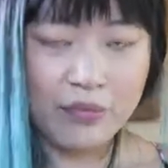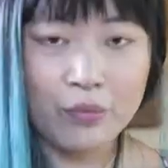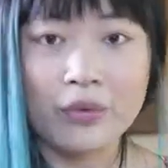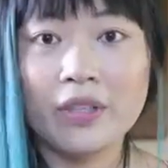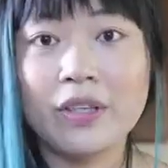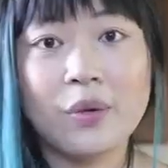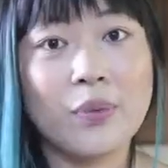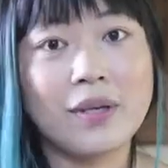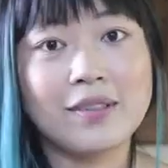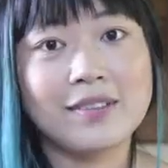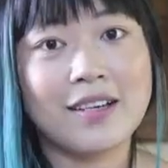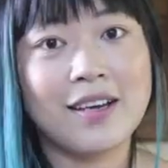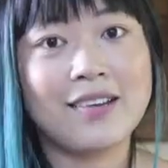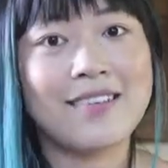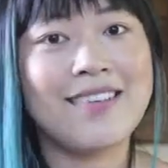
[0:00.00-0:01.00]
really well
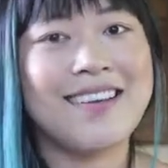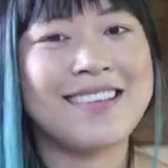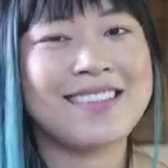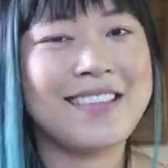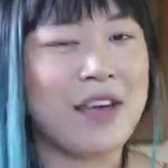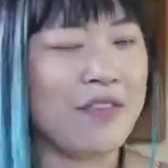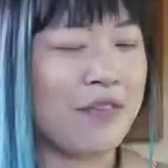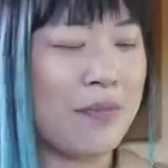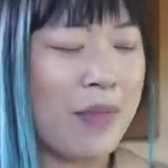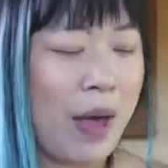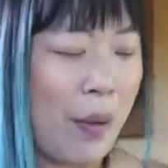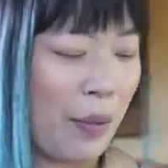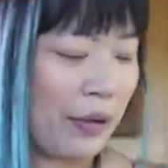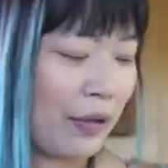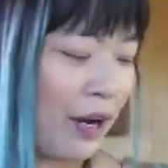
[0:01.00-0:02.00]
done aside from
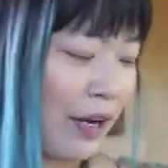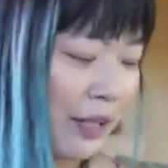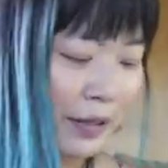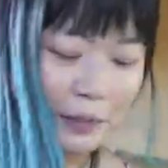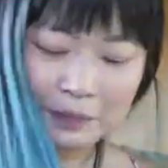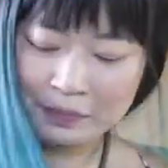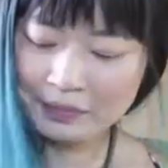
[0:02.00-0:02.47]
that one card.